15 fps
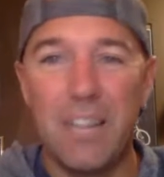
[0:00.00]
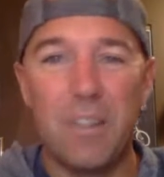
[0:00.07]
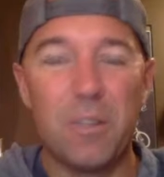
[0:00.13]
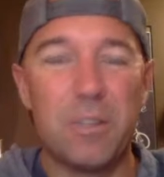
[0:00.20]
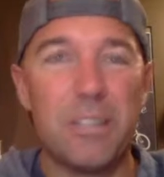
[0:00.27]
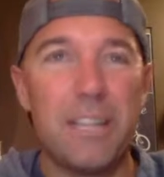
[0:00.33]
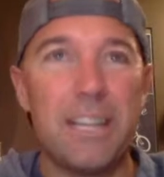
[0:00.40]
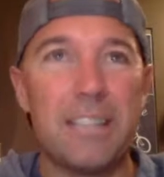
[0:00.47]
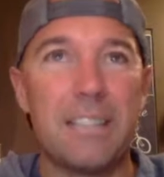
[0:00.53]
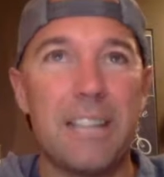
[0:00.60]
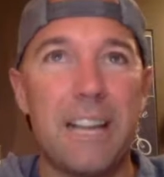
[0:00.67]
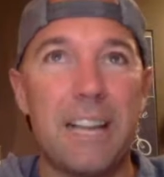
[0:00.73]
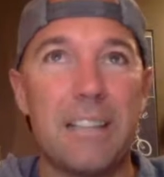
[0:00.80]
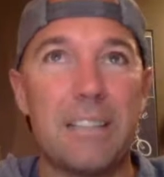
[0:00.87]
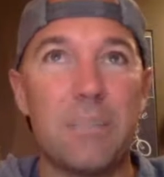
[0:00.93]
those things
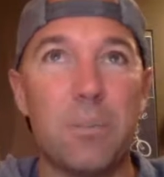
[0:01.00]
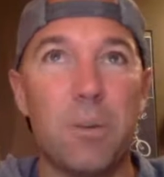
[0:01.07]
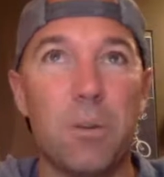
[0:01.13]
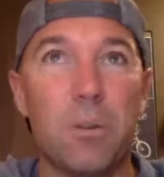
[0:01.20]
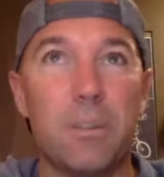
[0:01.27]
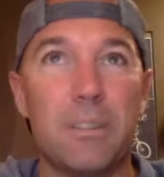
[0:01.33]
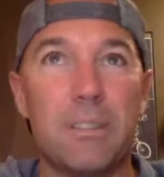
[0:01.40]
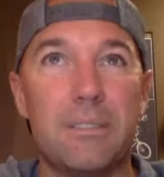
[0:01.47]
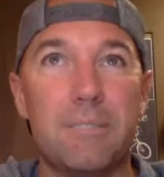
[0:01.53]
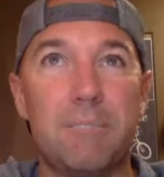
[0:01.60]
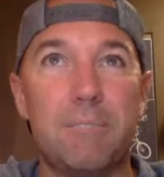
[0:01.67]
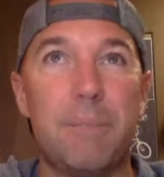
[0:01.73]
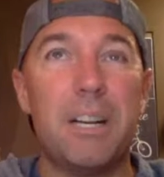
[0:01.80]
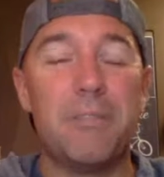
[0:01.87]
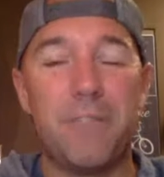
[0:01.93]
that will
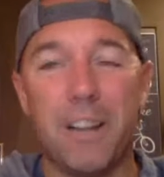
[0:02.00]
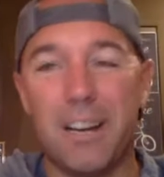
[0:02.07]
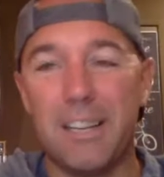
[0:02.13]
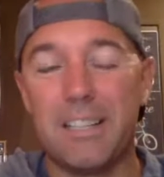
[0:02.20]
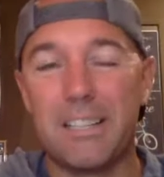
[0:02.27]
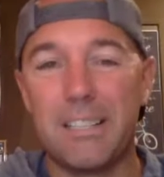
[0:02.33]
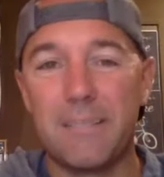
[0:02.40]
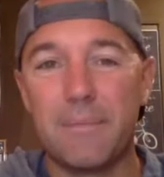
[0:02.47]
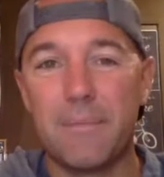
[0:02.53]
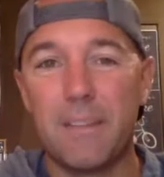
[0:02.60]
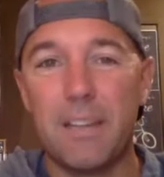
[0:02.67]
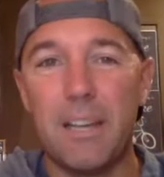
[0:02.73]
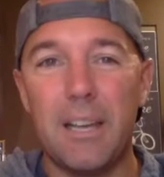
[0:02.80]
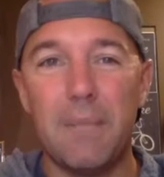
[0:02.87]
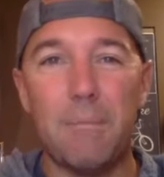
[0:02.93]
benefit us
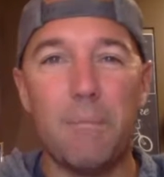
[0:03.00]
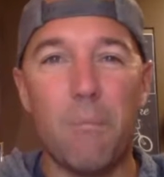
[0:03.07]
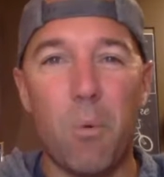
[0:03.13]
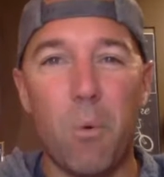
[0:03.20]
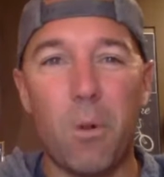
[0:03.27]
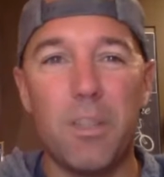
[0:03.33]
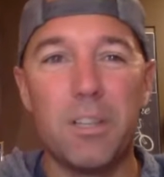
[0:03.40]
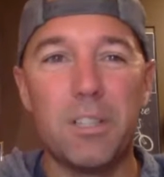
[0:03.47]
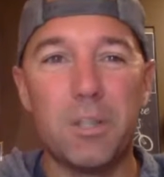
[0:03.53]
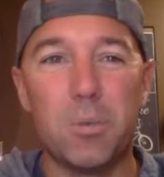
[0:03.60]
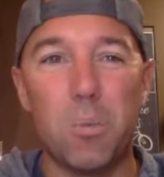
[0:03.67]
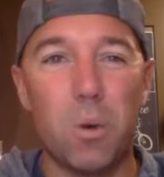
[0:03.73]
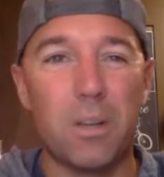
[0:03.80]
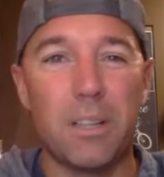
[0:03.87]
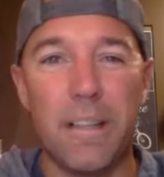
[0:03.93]
in more than
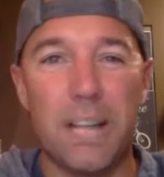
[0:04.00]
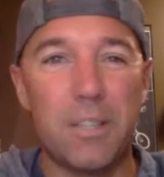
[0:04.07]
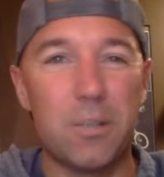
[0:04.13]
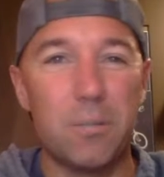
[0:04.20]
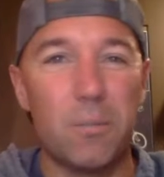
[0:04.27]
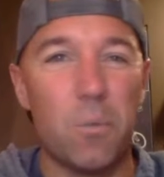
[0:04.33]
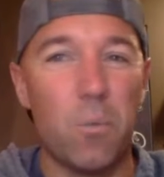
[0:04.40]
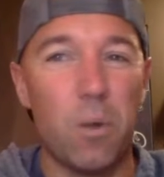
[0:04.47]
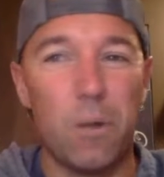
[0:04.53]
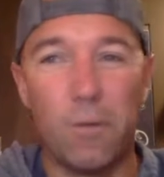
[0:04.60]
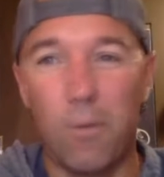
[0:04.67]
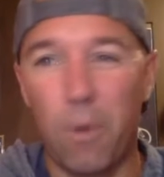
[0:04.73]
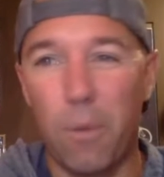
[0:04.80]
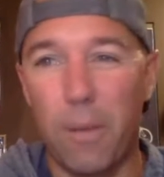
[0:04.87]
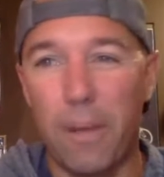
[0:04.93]
just one classroom, one
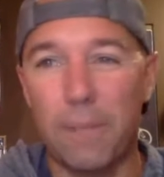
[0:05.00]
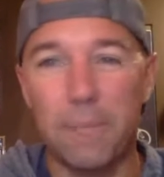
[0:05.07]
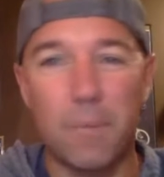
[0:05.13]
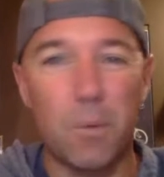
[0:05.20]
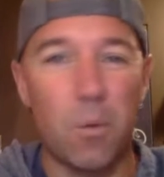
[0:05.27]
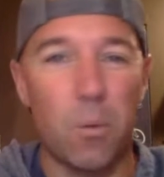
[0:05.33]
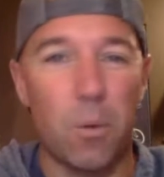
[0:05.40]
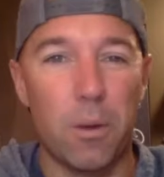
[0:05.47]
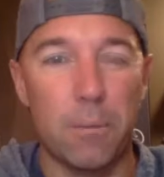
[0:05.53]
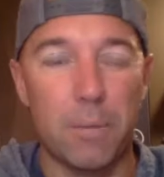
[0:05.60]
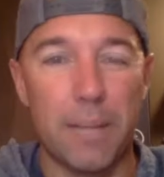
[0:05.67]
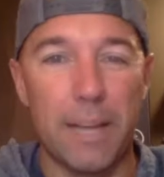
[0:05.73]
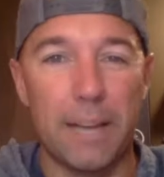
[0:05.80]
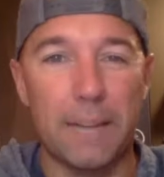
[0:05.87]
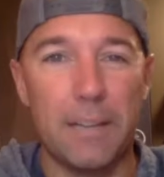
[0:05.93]
format, or one
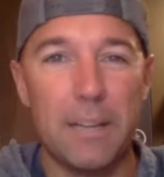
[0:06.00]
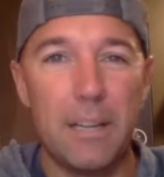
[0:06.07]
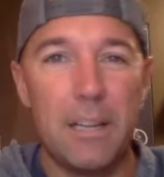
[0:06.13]
plan.